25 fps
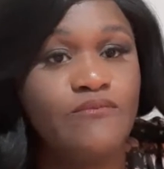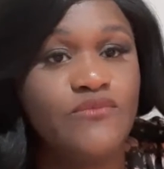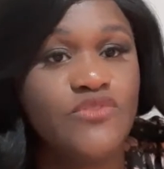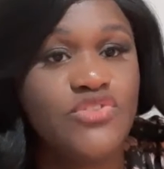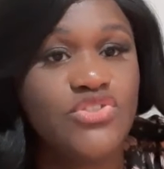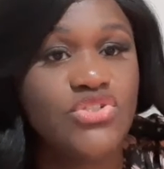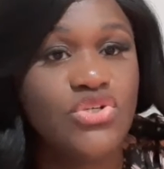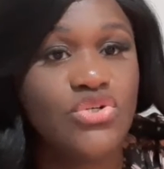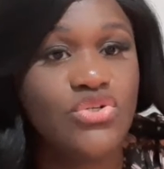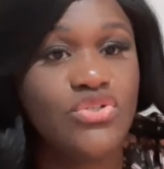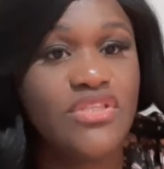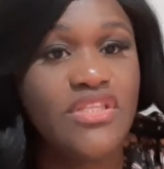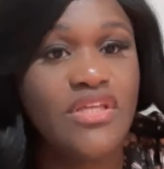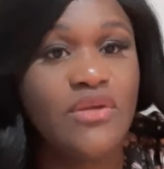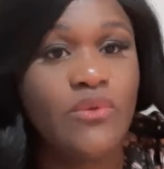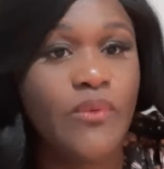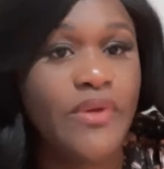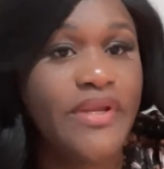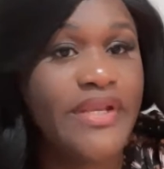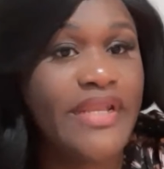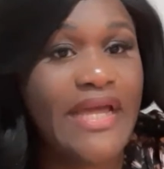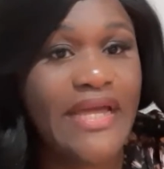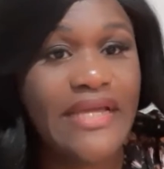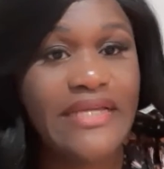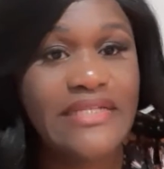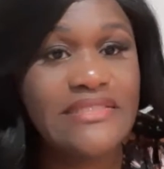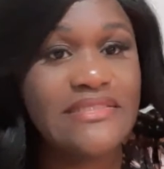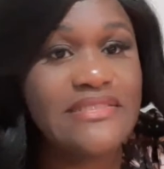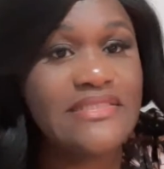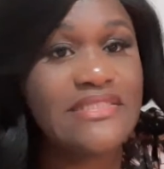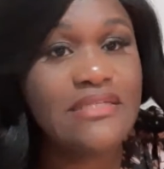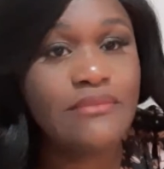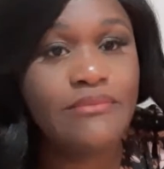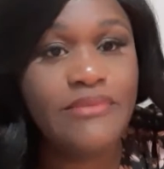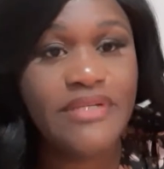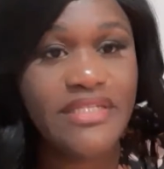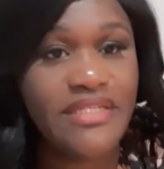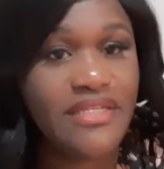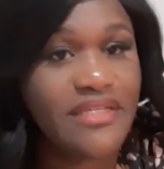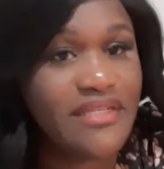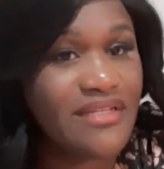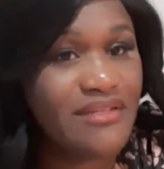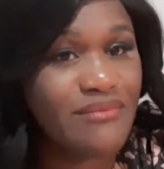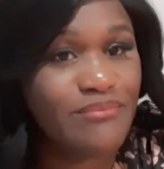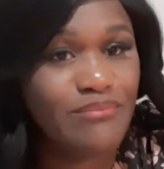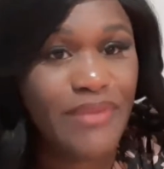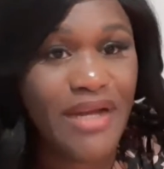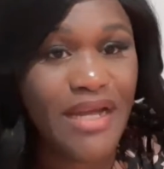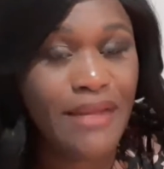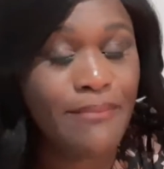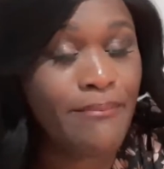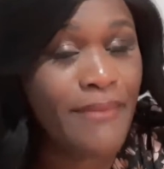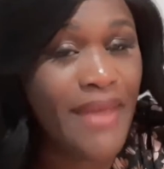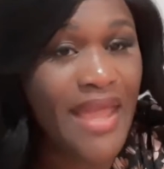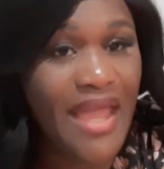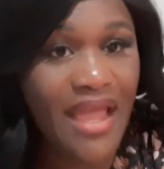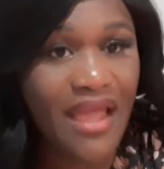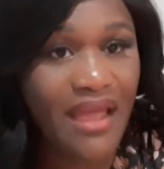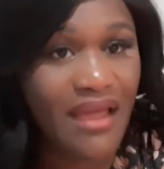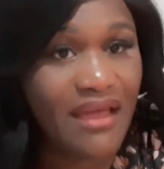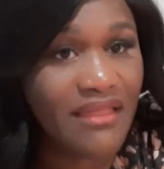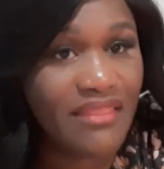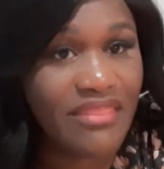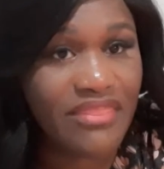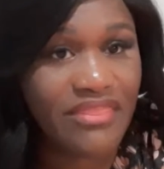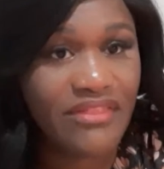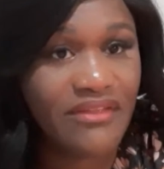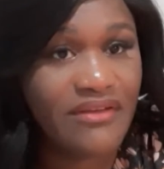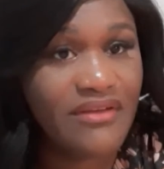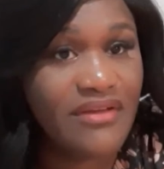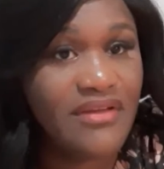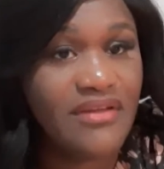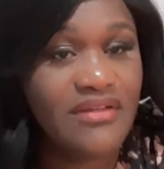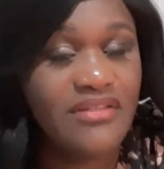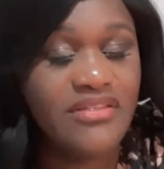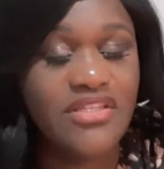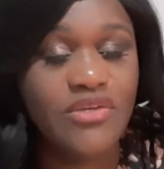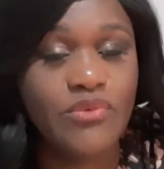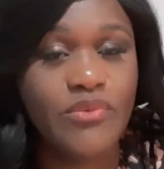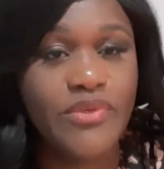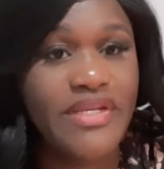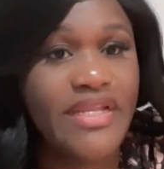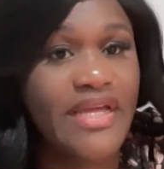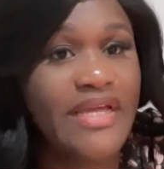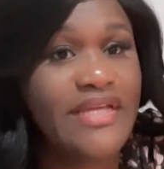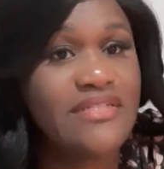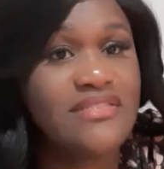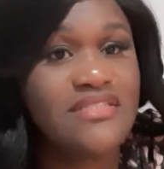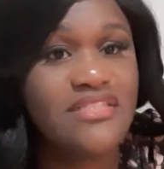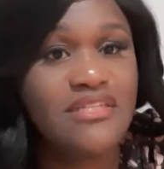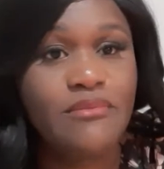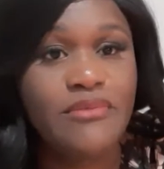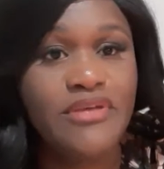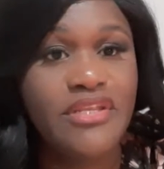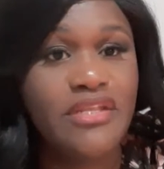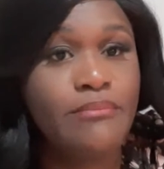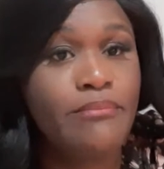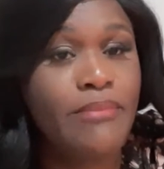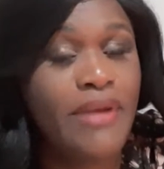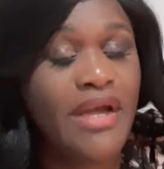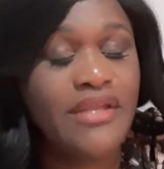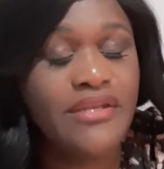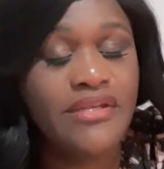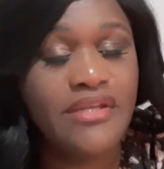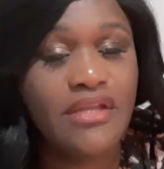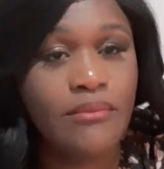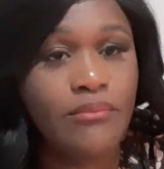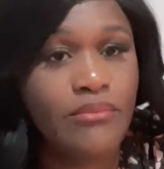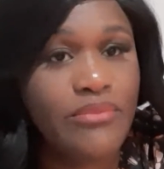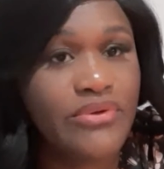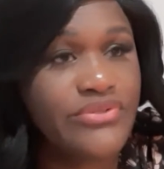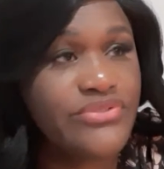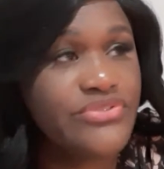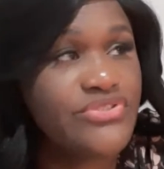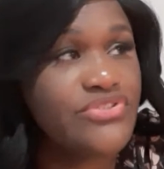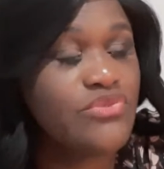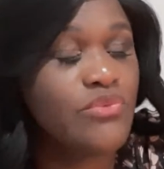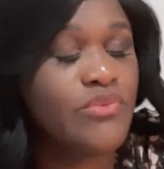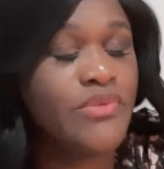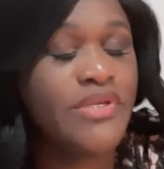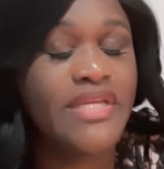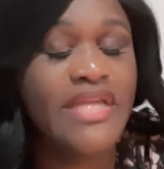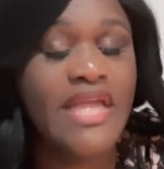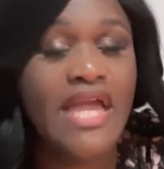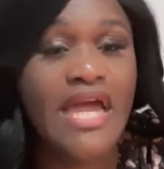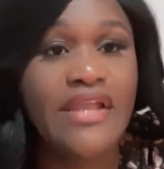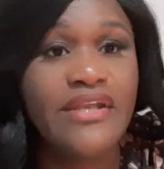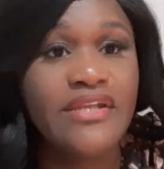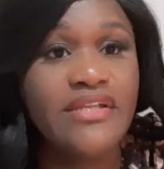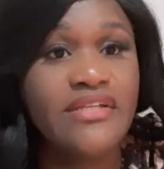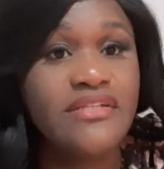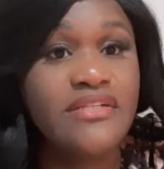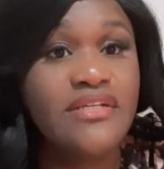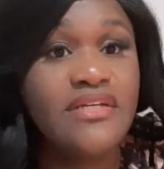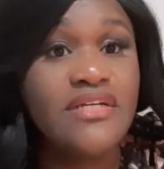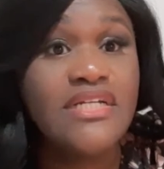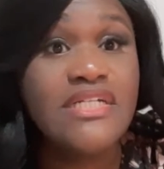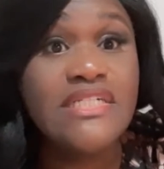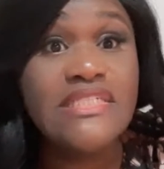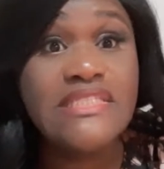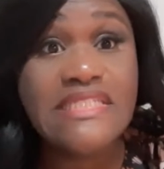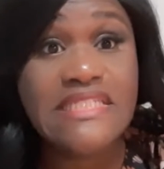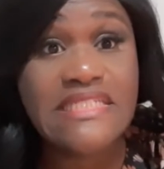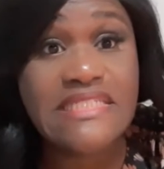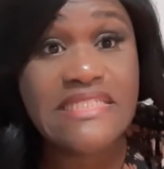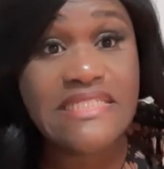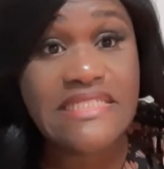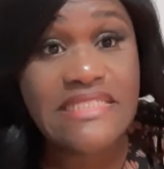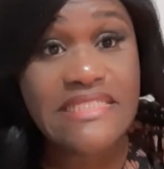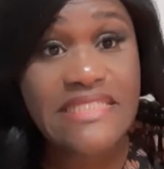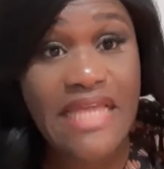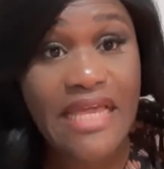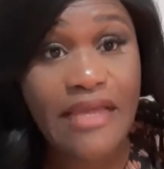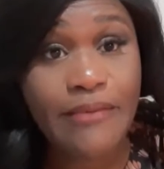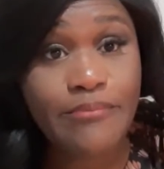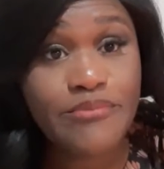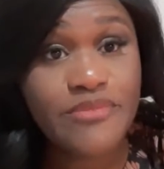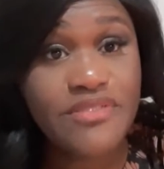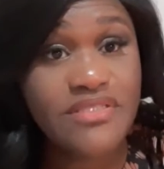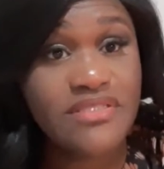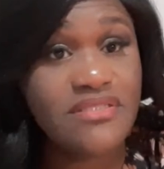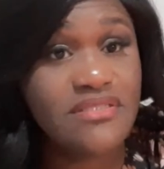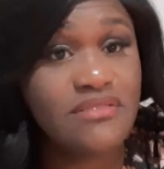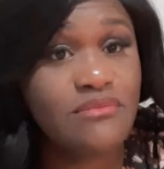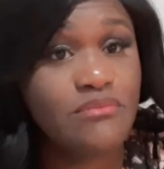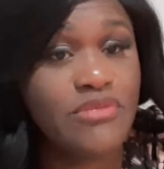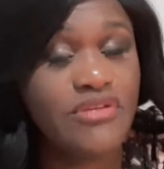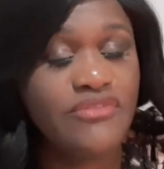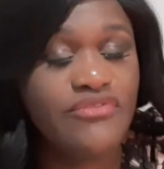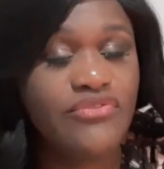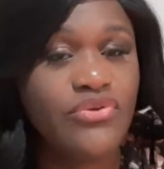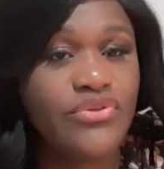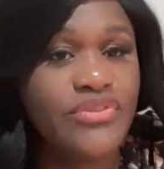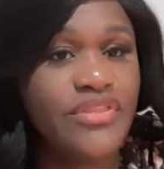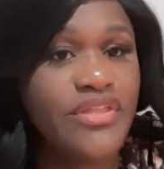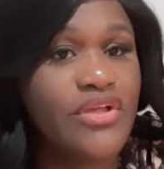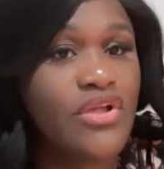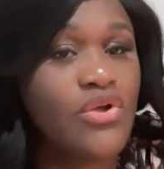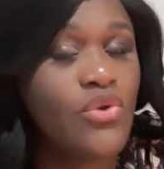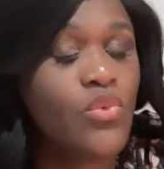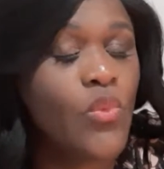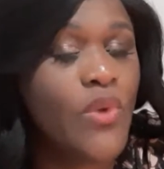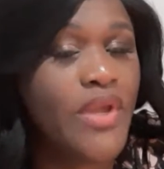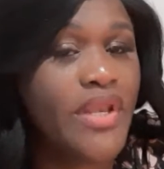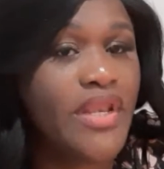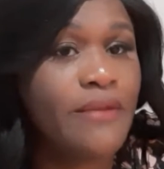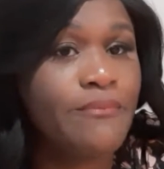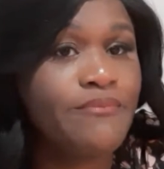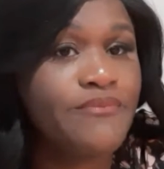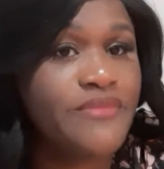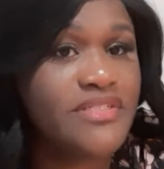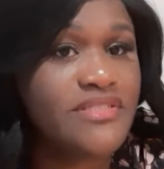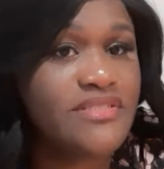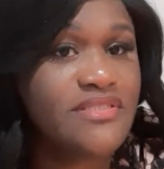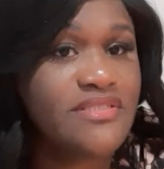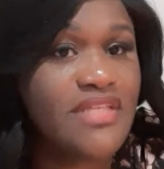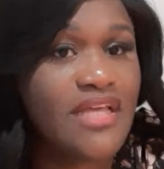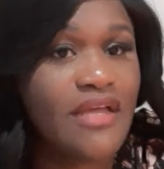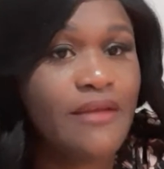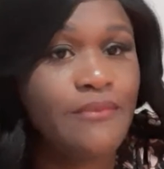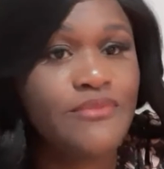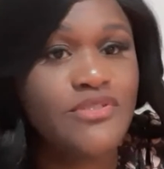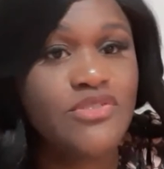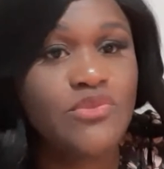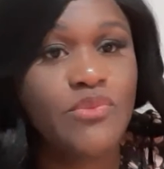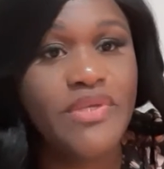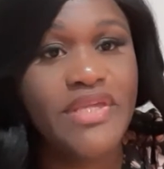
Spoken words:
So they were not intimidated by math. They were not intimidated by numbers. We counted the steps before they went up the steps.